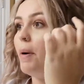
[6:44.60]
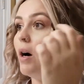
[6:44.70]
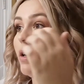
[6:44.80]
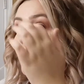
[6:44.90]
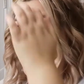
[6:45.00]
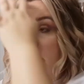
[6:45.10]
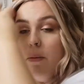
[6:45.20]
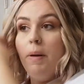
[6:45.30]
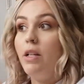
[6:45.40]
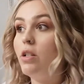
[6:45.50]
apart a
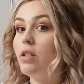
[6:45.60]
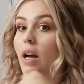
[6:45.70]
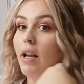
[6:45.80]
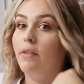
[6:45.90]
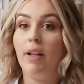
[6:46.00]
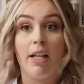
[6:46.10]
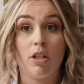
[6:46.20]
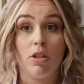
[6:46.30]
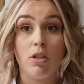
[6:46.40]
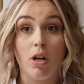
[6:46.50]
little bit, just kind of
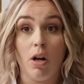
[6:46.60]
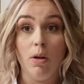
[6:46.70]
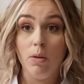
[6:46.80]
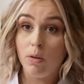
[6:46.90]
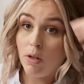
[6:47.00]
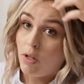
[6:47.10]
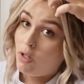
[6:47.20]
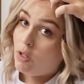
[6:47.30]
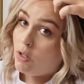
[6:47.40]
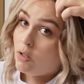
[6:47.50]
like so.
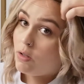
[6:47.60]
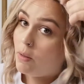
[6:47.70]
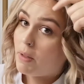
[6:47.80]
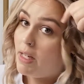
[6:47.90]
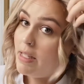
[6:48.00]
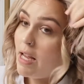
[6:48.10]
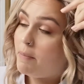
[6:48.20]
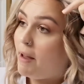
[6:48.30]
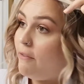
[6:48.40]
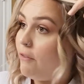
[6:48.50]
So I'm gonna
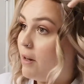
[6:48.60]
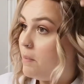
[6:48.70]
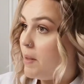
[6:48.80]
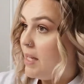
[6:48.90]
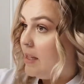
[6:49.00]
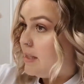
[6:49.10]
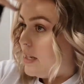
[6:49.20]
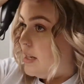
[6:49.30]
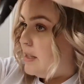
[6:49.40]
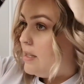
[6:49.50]
take my front
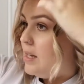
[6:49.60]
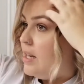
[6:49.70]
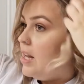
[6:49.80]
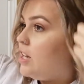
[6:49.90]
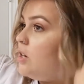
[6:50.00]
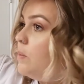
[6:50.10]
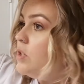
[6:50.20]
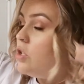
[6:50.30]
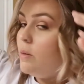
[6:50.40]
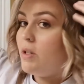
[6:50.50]
pieces, and you don't
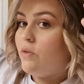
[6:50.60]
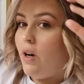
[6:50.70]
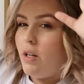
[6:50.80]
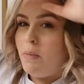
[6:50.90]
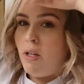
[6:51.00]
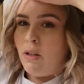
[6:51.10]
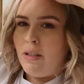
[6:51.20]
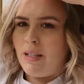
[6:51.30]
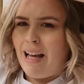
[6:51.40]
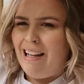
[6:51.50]
want too much volume here or
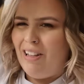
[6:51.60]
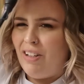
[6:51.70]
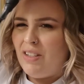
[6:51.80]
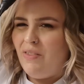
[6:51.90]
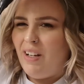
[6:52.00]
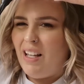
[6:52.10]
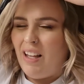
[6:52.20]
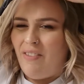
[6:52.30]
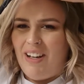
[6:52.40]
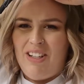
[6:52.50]
else it kind of looks funny,
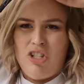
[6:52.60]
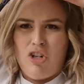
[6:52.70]
like very